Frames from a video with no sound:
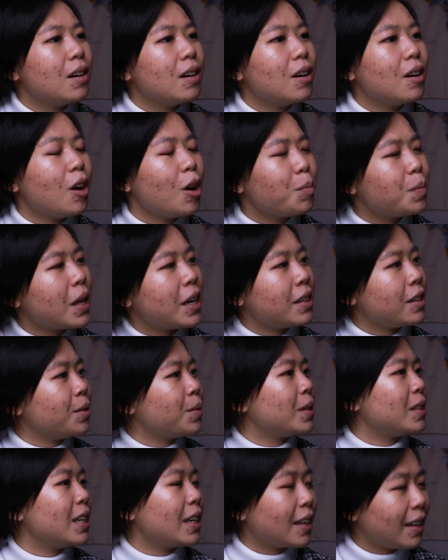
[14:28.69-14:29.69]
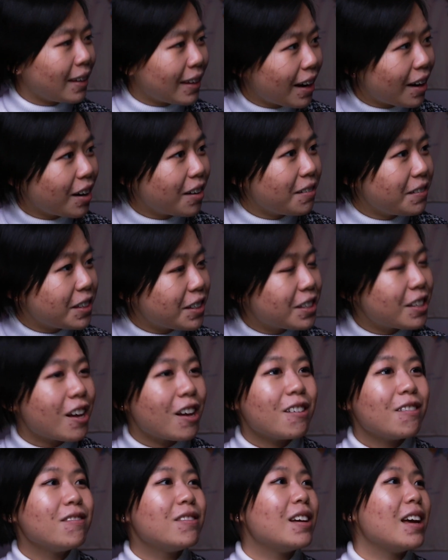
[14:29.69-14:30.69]
I hope that you are taking care of
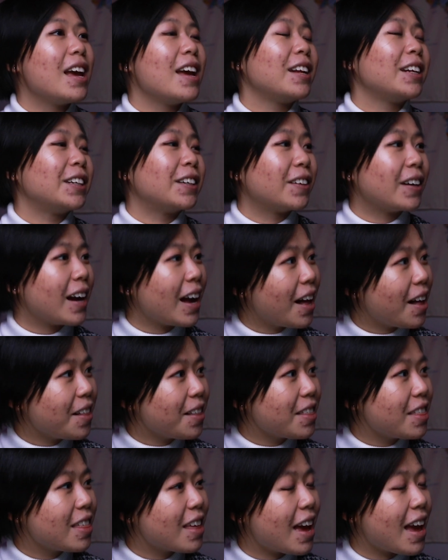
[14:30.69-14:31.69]
yourself and your health